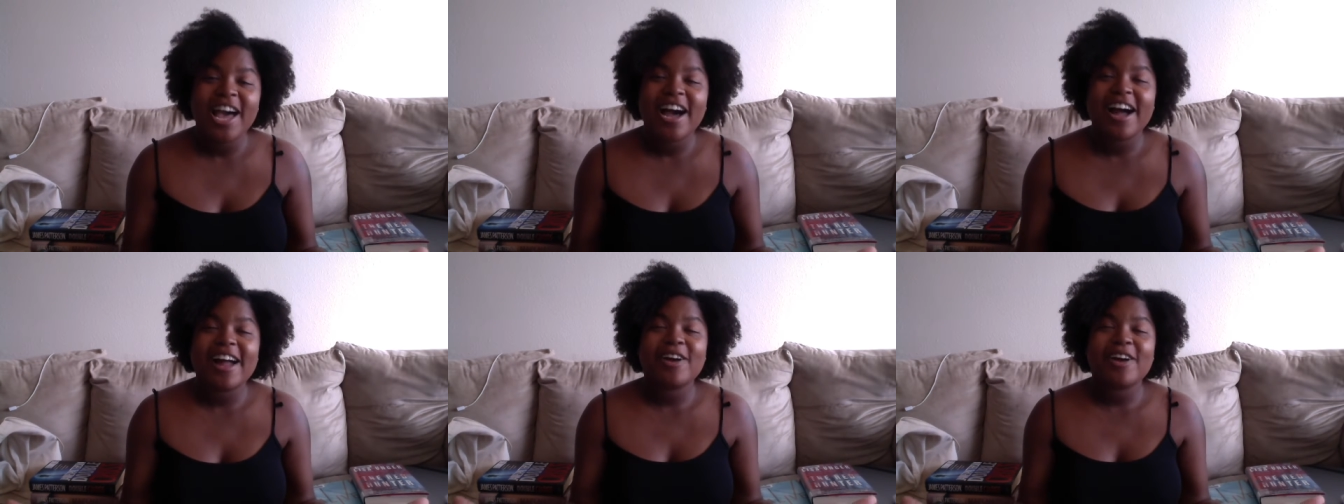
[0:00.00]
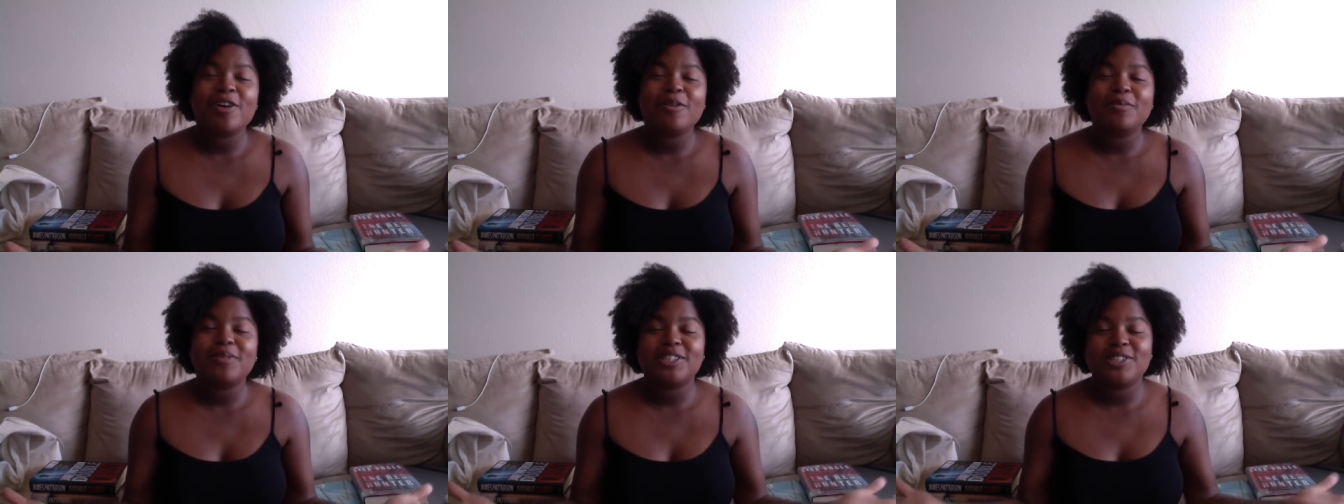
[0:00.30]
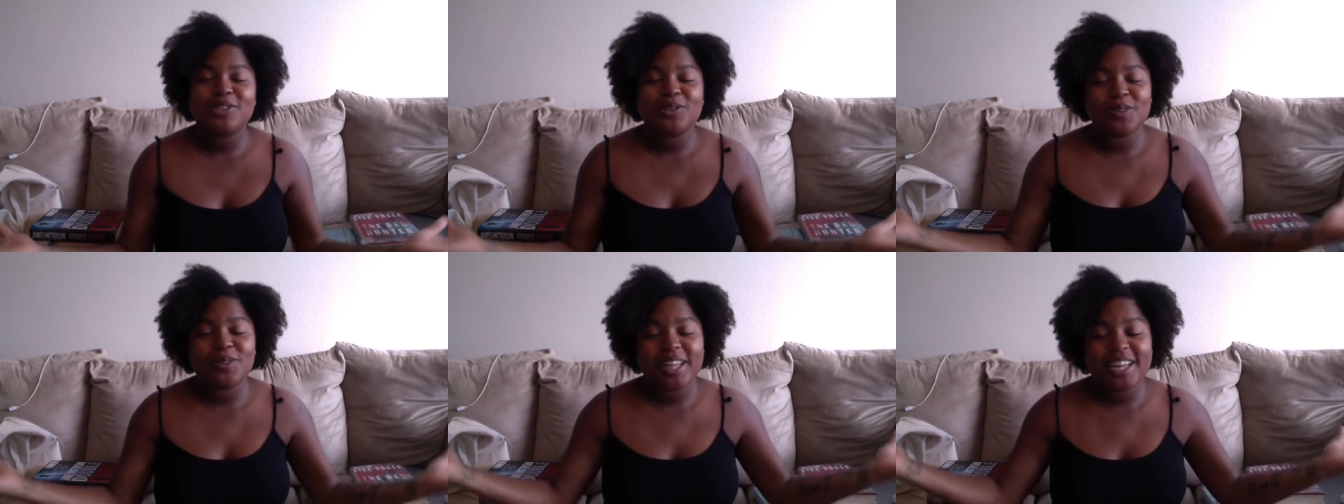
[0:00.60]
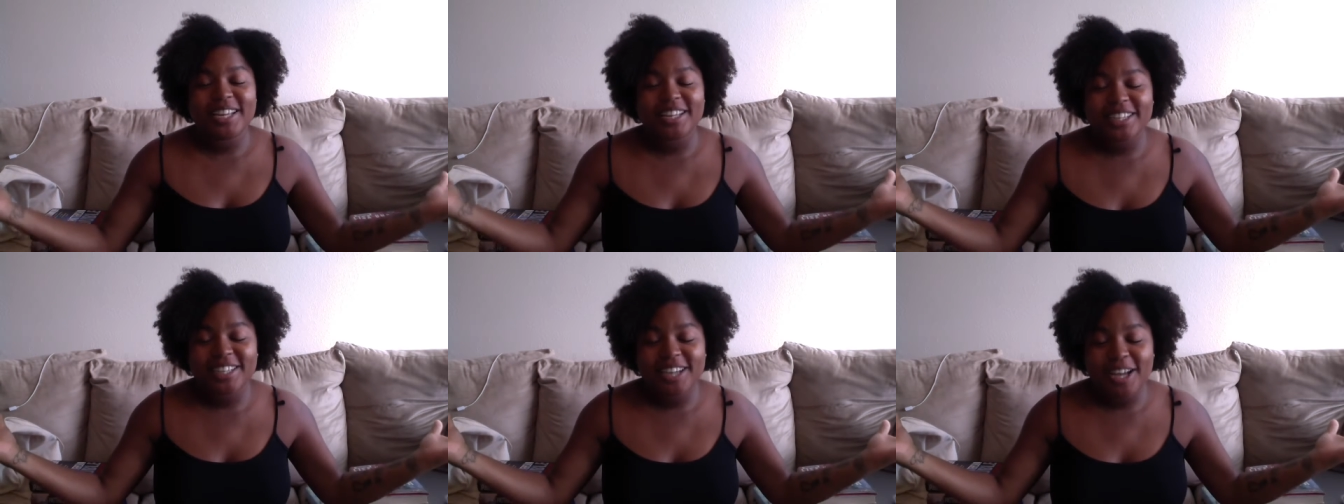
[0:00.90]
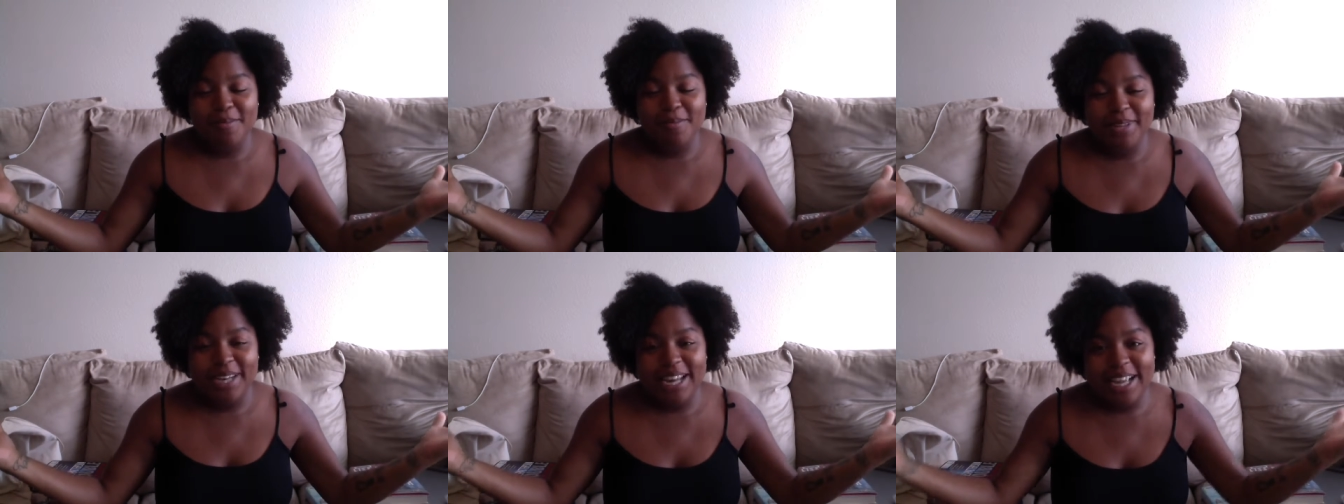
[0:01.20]
I hope that you like,
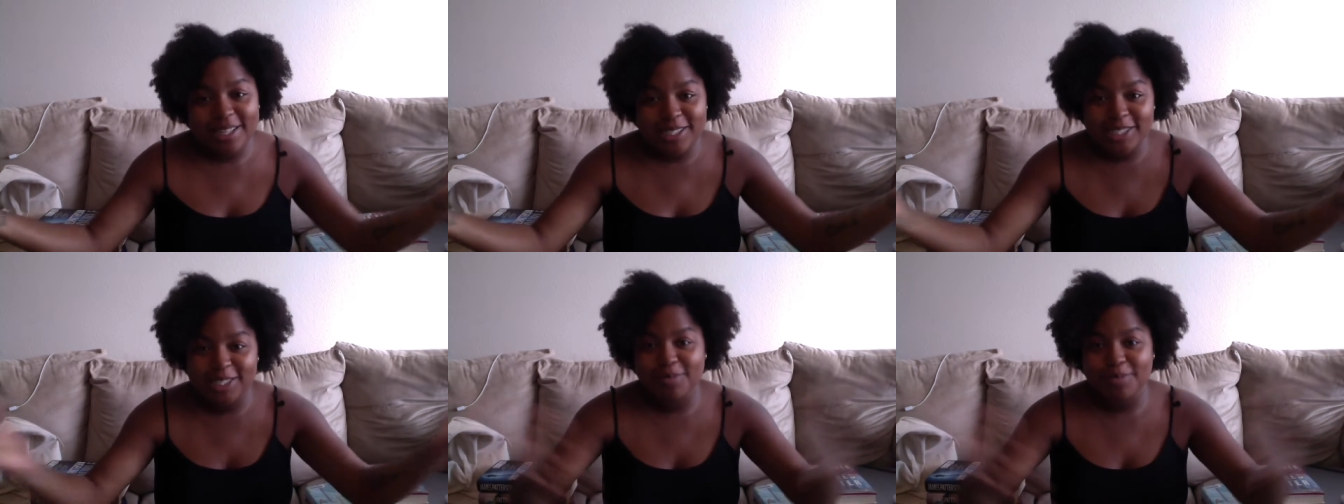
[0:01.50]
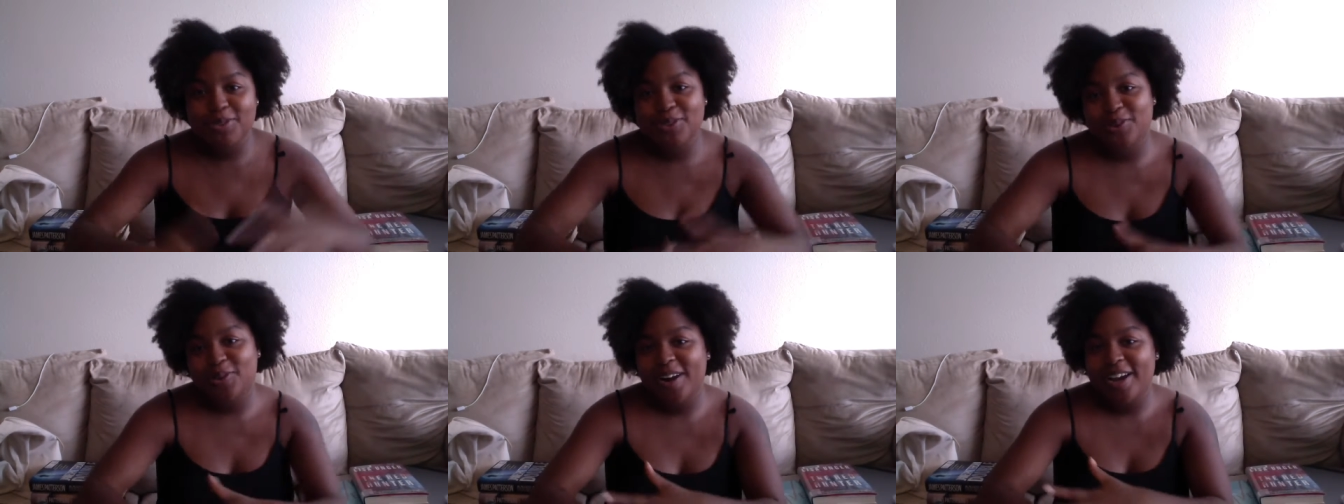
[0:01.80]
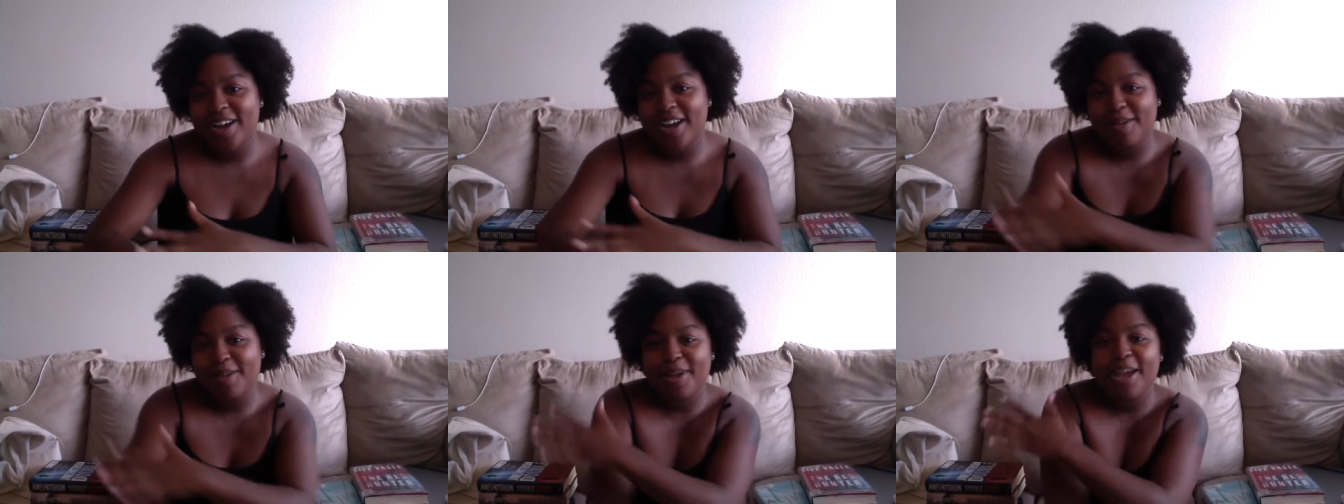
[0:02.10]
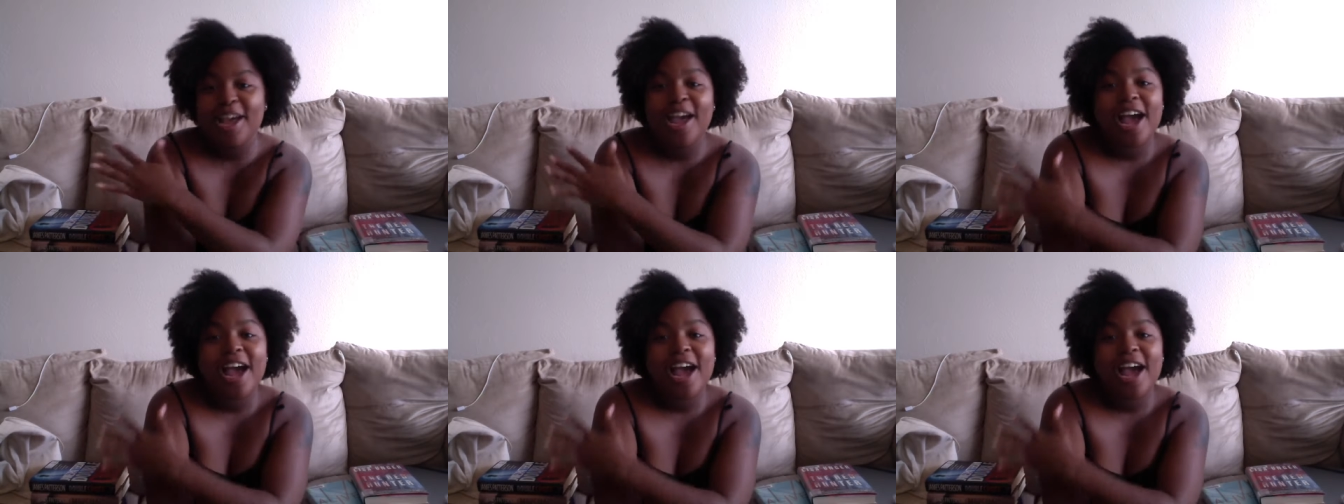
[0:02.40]
comment, and subscribe.